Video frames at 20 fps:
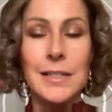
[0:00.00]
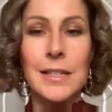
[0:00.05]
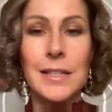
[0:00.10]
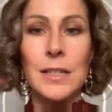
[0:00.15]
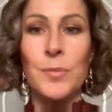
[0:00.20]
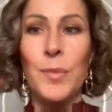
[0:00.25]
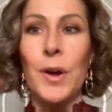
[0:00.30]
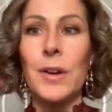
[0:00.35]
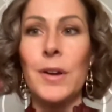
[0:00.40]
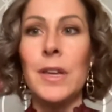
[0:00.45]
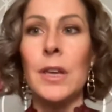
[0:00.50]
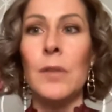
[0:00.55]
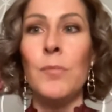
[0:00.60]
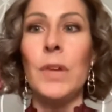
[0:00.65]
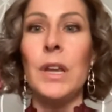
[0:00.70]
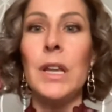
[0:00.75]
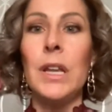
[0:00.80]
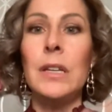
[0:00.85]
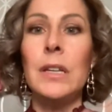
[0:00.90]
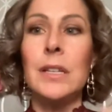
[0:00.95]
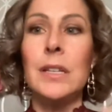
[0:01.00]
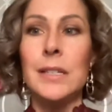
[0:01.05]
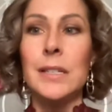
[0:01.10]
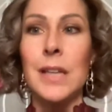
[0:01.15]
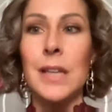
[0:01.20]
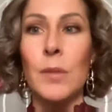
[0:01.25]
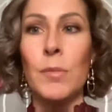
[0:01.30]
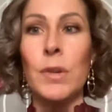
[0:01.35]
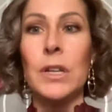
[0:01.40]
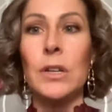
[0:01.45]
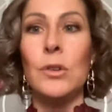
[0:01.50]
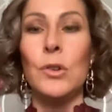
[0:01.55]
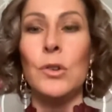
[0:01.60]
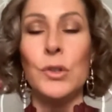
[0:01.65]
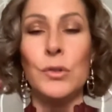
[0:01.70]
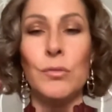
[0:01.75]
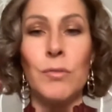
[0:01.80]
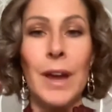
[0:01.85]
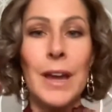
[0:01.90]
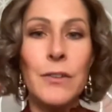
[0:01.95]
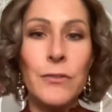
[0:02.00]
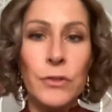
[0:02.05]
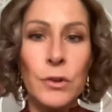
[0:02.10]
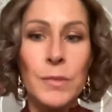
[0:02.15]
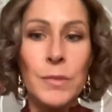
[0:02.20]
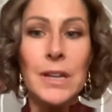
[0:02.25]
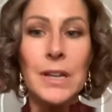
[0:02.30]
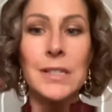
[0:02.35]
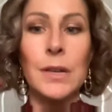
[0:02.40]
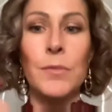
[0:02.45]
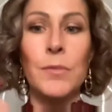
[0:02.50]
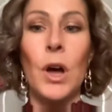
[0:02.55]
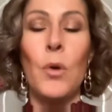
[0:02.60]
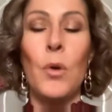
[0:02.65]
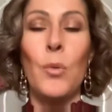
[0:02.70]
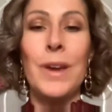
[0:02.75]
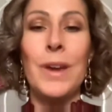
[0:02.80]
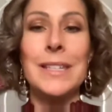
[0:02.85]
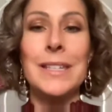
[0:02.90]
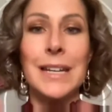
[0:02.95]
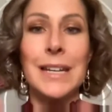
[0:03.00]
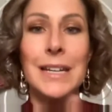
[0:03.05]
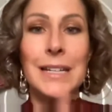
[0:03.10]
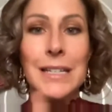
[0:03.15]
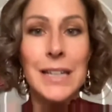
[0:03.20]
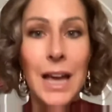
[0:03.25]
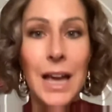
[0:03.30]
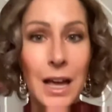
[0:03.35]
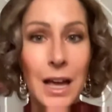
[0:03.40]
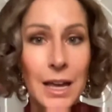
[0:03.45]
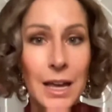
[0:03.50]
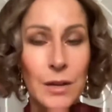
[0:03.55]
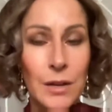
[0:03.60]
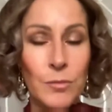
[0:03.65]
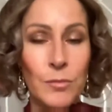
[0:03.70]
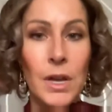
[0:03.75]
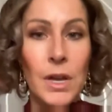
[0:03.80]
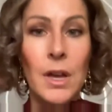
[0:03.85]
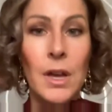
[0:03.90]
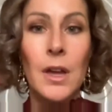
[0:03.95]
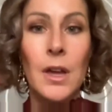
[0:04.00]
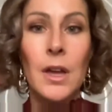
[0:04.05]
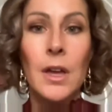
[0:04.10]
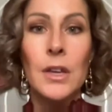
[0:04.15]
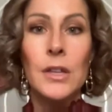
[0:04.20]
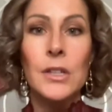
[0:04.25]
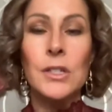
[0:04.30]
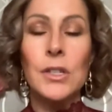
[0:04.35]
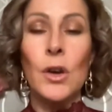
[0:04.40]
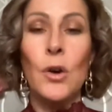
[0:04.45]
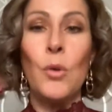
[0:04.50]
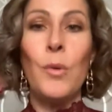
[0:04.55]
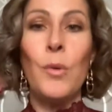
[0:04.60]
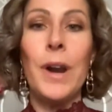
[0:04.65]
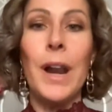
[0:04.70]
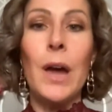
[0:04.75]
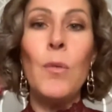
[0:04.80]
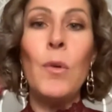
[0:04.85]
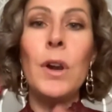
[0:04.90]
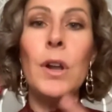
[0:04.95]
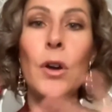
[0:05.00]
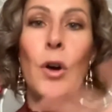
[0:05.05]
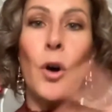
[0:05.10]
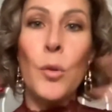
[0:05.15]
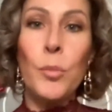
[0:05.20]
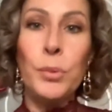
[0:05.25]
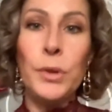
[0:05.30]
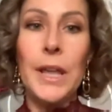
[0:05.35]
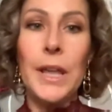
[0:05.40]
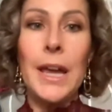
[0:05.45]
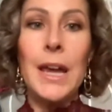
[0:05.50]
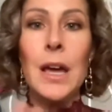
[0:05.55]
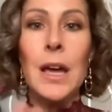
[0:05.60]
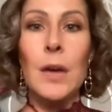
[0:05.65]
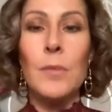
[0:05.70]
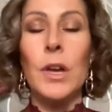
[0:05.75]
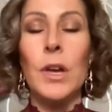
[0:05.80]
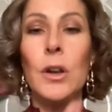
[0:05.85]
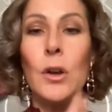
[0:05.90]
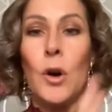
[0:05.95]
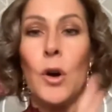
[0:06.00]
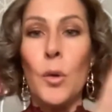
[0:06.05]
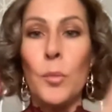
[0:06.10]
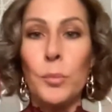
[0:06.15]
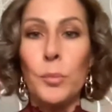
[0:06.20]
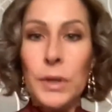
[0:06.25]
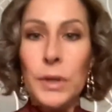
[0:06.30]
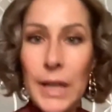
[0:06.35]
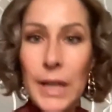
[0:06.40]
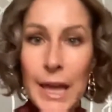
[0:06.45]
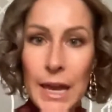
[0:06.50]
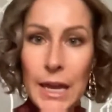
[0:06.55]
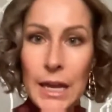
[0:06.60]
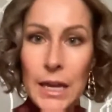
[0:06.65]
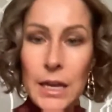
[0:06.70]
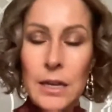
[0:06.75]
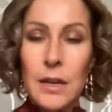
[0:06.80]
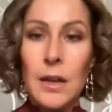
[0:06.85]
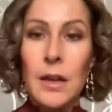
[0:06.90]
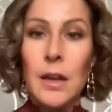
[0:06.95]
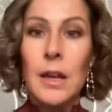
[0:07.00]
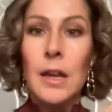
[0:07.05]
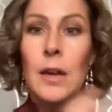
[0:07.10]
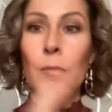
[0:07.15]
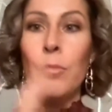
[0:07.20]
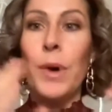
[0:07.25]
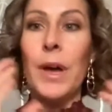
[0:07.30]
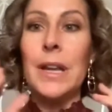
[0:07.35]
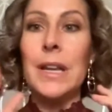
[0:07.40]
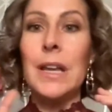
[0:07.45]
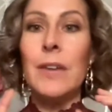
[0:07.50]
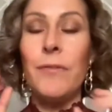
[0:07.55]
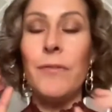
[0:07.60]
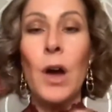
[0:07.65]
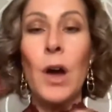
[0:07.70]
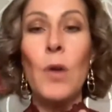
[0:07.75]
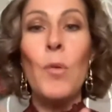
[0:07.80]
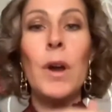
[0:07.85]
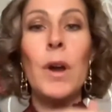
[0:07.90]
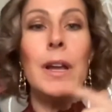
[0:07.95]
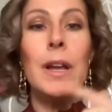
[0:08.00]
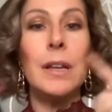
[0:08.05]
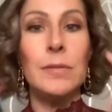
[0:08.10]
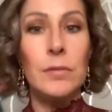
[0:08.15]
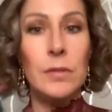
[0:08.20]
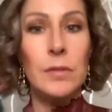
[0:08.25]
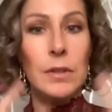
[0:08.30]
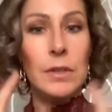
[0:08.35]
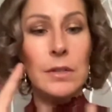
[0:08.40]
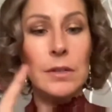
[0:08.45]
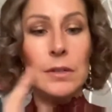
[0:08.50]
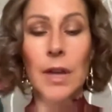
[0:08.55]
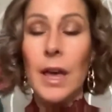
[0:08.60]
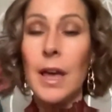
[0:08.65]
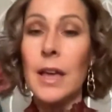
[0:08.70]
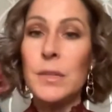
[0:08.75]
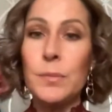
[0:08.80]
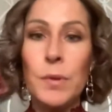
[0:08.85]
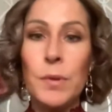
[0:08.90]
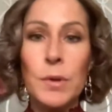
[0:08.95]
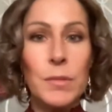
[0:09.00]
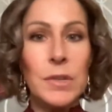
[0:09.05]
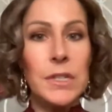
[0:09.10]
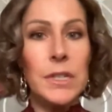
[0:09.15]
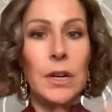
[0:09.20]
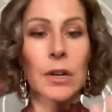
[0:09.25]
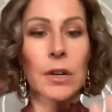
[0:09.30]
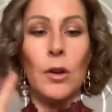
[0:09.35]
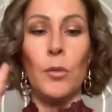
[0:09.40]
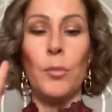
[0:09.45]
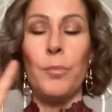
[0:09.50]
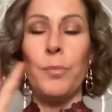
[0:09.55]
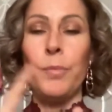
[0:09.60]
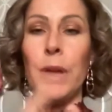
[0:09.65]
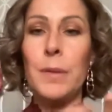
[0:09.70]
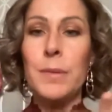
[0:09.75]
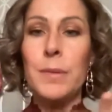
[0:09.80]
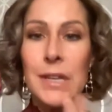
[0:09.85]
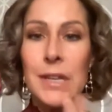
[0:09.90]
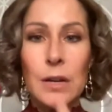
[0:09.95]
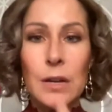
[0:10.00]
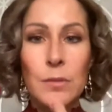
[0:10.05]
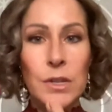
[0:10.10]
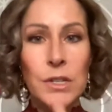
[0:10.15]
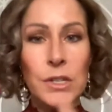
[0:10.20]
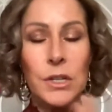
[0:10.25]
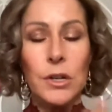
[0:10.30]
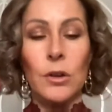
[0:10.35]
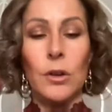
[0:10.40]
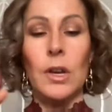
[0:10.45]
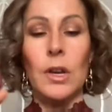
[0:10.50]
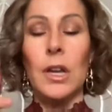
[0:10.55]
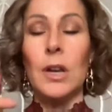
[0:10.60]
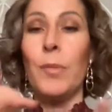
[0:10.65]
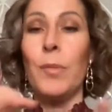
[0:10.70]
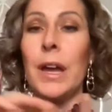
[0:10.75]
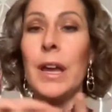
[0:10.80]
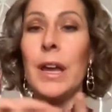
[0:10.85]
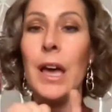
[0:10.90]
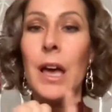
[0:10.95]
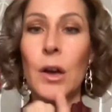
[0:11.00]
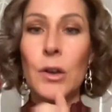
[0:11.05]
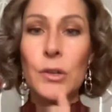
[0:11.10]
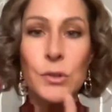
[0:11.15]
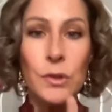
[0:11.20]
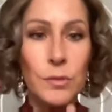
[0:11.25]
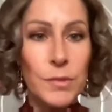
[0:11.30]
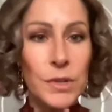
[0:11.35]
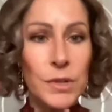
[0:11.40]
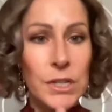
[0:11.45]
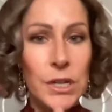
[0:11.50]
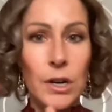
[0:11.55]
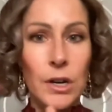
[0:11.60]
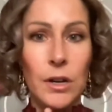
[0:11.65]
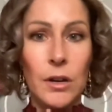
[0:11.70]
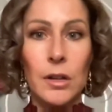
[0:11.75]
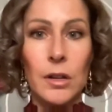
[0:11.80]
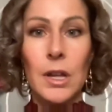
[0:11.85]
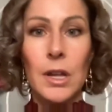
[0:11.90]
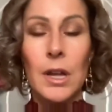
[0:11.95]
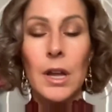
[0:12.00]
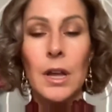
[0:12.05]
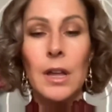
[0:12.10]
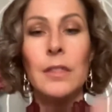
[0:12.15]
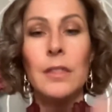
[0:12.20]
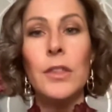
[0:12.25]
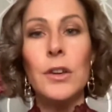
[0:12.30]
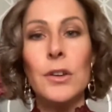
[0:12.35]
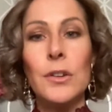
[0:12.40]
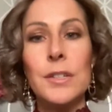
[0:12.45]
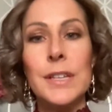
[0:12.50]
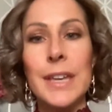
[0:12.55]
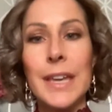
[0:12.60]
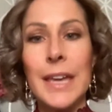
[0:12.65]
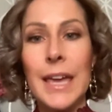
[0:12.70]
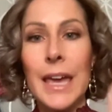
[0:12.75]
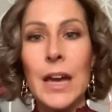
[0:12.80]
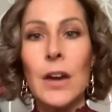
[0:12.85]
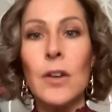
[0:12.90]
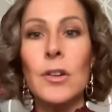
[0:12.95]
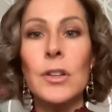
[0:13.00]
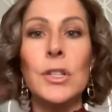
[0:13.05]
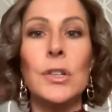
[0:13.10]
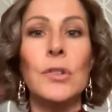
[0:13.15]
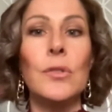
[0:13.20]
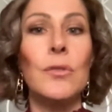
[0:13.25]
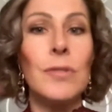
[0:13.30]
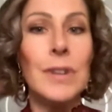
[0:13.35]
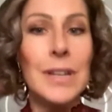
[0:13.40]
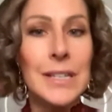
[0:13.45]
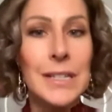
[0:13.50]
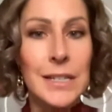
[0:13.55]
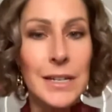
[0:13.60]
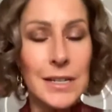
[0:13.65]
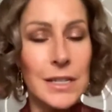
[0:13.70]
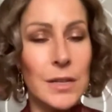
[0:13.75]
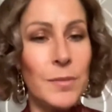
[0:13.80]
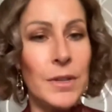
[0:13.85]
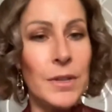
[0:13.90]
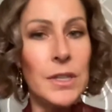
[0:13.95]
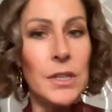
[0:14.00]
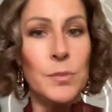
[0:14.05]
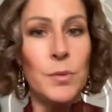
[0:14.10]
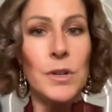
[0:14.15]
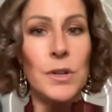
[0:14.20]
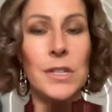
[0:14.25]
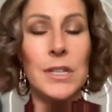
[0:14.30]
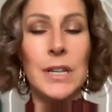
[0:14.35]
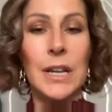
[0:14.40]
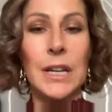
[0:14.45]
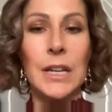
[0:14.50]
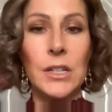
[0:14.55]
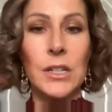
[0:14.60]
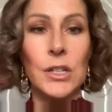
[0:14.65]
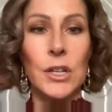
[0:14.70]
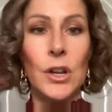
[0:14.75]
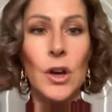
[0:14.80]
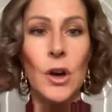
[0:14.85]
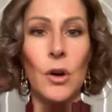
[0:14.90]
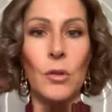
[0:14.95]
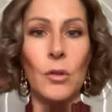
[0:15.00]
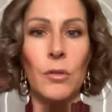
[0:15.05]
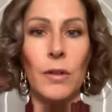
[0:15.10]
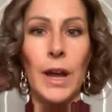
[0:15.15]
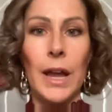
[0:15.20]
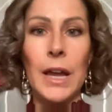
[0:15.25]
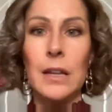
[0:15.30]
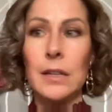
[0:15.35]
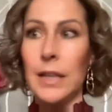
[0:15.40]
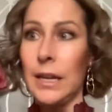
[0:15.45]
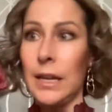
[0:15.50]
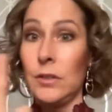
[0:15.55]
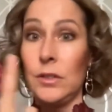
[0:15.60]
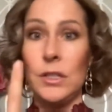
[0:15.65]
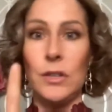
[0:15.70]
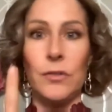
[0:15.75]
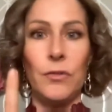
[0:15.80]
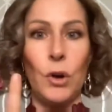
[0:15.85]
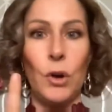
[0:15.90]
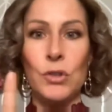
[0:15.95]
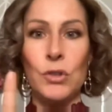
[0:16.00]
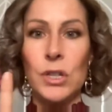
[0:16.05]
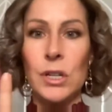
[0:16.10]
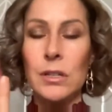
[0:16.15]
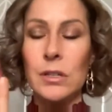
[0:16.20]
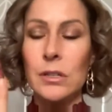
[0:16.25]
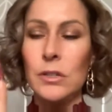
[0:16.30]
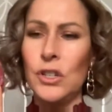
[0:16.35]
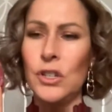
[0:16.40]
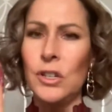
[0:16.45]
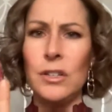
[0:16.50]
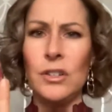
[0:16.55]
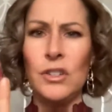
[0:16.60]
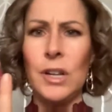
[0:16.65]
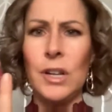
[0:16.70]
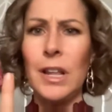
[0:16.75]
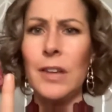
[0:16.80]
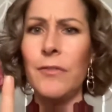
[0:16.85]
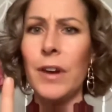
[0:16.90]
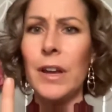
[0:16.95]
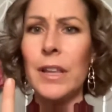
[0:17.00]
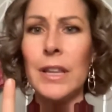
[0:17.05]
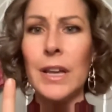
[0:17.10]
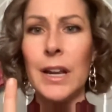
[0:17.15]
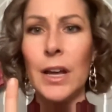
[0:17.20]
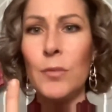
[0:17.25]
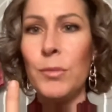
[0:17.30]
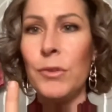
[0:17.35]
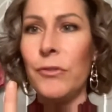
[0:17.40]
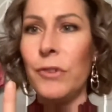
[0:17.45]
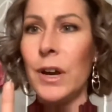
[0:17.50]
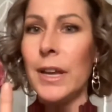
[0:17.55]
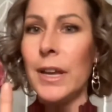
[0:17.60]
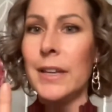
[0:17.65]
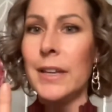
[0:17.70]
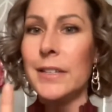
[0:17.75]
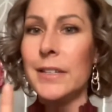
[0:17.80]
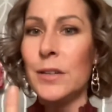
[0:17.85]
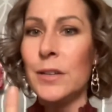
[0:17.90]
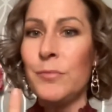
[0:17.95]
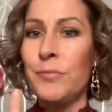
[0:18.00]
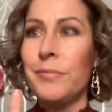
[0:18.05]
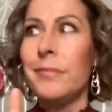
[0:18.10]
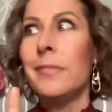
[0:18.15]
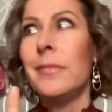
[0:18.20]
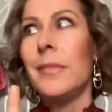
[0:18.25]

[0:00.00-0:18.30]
This is about committing to somebody who's right for me because I'm not wasting time. So when I want to go play, I'm going to go play. But if I want to husband material, baby dad material, going to buy a house with material. There's characteristics about this person I need to know, right? Like devotion. Should, should I find that out before I kiss them?